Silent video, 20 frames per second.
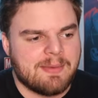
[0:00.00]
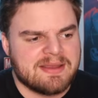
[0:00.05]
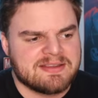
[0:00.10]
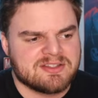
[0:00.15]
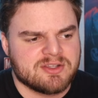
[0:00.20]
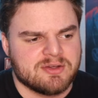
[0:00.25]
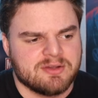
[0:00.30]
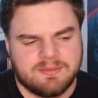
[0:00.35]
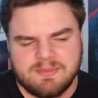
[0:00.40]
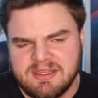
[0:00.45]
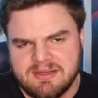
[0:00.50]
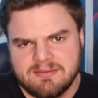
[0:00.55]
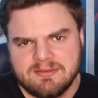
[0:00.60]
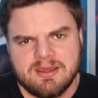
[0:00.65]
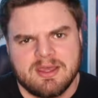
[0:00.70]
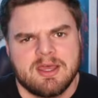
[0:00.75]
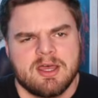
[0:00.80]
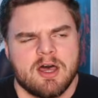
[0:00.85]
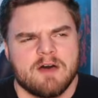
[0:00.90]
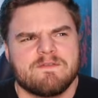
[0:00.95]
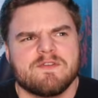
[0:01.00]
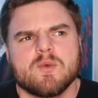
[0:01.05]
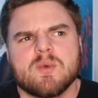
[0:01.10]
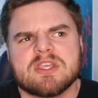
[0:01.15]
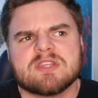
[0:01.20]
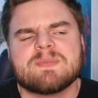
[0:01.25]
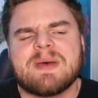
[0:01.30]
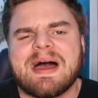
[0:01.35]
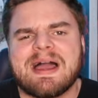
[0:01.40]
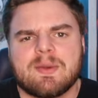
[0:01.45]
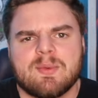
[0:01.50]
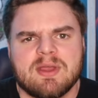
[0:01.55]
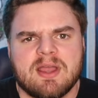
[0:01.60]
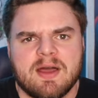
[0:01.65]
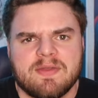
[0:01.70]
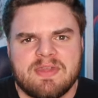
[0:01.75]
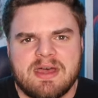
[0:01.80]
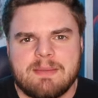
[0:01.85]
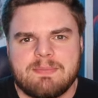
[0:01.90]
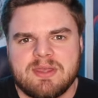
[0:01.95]
A few weeks back, we
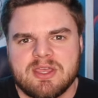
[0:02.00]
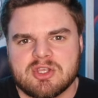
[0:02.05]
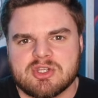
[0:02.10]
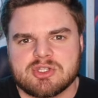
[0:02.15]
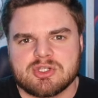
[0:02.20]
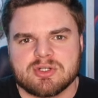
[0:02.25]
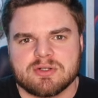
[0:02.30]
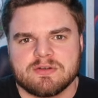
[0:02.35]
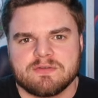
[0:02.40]
got that picture